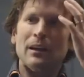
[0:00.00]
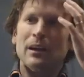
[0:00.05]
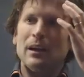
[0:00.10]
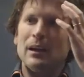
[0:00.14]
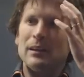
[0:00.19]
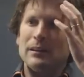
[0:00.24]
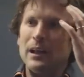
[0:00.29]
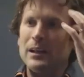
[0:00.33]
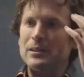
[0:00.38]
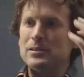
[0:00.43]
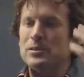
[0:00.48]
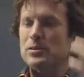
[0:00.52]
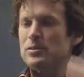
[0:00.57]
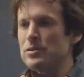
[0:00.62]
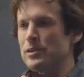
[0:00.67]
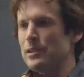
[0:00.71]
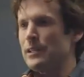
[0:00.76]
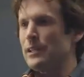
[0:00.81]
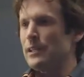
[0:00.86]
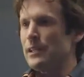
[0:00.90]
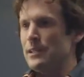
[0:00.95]
And that's
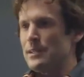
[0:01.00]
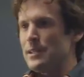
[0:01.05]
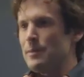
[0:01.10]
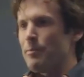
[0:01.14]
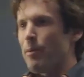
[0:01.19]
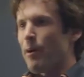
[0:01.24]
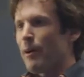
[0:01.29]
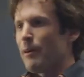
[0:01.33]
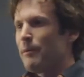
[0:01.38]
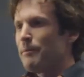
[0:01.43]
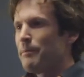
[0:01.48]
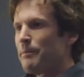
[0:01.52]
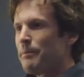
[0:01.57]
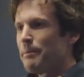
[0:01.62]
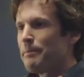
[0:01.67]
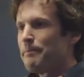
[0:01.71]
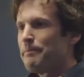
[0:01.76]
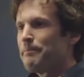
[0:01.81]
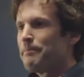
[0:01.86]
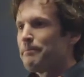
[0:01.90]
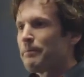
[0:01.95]
usually the easy part.
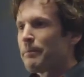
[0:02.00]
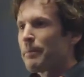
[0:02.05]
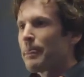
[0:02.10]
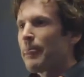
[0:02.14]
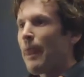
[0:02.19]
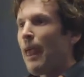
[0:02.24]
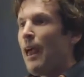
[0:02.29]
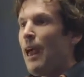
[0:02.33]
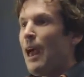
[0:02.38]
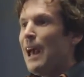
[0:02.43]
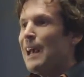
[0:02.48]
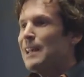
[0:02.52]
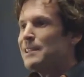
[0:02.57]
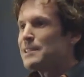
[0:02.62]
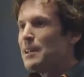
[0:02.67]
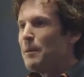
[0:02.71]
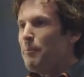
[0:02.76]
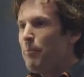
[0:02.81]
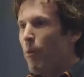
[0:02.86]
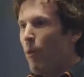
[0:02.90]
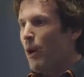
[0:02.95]
At
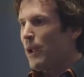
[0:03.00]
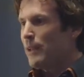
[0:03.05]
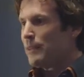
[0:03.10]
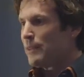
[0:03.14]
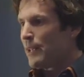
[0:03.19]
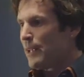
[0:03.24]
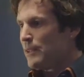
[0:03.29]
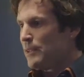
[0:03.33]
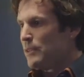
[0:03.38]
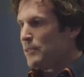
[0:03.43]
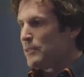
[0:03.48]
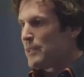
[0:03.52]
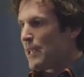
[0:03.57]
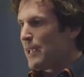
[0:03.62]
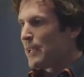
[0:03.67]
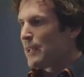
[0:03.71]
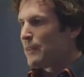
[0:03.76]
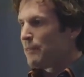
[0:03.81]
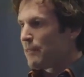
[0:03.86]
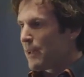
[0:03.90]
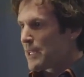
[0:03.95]
some point, then you
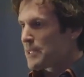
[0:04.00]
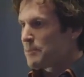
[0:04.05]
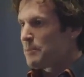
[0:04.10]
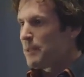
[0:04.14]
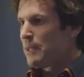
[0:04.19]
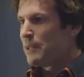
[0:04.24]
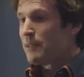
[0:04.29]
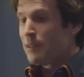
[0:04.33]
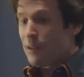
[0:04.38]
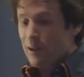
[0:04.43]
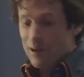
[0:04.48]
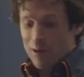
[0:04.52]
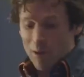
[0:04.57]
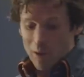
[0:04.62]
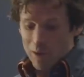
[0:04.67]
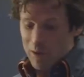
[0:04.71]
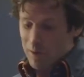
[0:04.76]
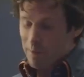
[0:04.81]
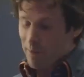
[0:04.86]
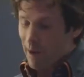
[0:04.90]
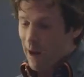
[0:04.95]
take investment or
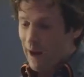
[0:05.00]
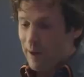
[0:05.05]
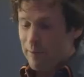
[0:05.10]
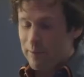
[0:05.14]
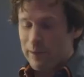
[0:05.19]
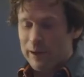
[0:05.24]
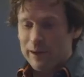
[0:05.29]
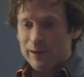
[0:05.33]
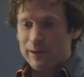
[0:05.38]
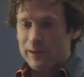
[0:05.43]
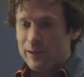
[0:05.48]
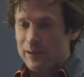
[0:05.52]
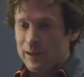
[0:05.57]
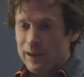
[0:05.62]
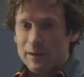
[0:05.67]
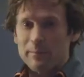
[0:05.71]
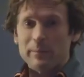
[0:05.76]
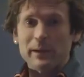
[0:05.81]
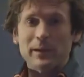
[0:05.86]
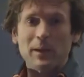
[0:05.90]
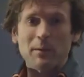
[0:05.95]
you buy a bigger, you get
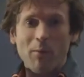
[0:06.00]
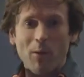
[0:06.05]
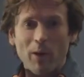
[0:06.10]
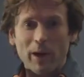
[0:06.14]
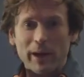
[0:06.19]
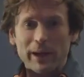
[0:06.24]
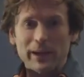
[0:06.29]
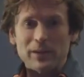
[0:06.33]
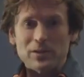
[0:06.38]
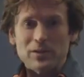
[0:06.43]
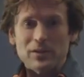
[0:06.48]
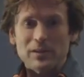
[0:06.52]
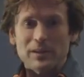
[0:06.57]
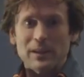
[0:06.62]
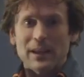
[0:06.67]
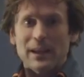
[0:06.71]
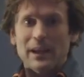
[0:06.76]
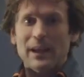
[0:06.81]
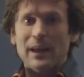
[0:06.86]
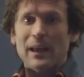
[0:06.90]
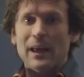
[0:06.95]
a bigger mortgage,
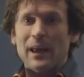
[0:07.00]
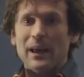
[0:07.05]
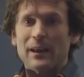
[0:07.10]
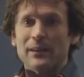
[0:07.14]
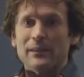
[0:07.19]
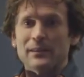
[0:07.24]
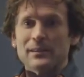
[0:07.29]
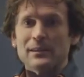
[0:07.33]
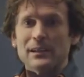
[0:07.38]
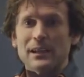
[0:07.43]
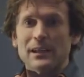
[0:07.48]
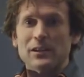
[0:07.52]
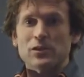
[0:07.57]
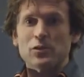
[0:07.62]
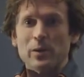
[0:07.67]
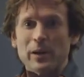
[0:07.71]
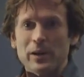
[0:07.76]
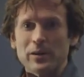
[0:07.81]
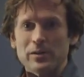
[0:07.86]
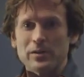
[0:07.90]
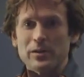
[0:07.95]
and it
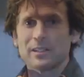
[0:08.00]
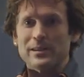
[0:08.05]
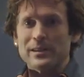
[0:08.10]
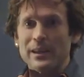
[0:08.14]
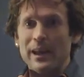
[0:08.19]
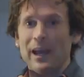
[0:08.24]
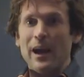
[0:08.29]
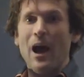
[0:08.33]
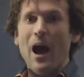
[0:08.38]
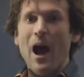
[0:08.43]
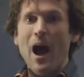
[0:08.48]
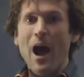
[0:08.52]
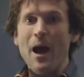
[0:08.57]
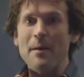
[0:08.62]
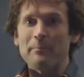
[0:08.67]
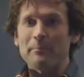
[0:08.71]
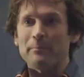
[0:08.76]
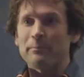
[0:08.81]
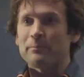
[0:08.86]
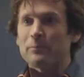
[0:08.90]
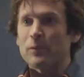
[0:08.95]
triggers you to say,
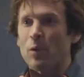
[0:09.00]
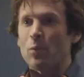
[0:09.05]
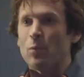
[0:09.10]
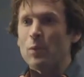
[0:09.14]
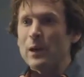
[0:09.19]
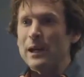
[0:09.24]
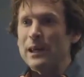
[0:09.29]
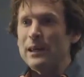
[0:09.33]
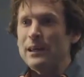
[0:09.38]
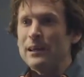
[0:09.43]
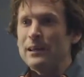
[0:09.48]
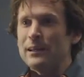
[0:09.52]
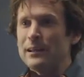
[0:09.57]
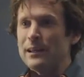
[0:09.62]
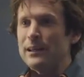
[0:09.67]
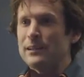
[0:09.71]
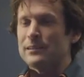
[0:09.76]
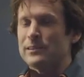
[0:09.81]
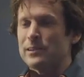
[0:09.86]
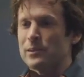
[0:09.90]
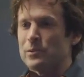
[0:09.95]
ah, we
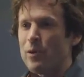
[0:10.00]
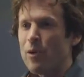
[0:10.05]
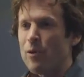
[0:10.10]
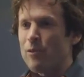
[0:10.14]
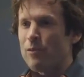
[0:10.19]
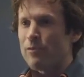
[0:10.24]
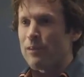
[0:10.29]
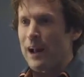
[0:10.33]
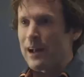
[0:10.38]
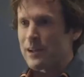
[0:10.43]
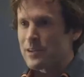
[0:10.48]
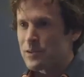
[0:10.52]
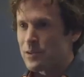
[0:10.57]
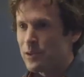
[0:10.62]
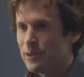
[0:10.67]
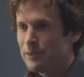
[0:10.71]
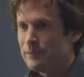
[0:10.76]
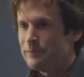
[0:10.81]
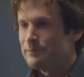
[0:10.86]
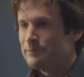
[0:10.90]
need to grow faster.